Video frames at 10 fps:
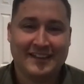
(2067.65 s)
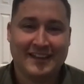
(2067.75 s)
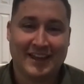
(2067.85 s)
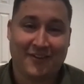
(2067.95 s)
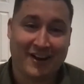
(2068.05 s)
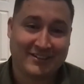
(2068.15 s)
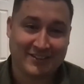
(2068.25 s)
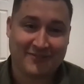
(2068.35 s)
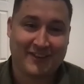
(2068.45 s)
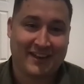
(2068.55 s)
And I
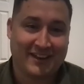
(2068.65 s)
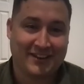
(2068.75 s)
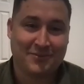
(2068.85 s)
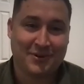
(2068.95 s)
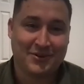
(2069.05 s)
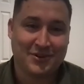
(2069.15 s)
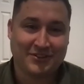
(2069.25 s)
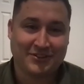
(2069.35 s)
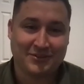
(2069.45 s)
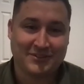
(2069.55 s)
actually found what you
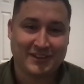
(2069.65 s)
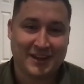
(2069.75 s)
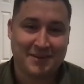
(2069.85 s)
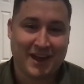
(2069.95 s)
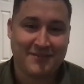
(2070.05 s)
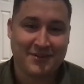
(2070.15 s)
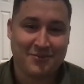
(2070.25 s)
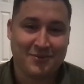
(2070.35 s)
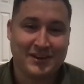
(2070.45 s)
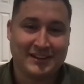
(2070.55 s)
guys do with DNA behavior
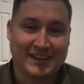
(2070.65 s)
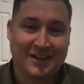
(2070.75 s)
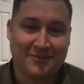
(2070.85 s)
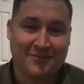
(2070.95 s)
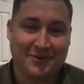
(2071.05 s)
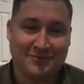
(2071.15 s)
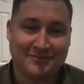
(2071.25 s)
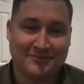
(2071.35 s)
really helpful.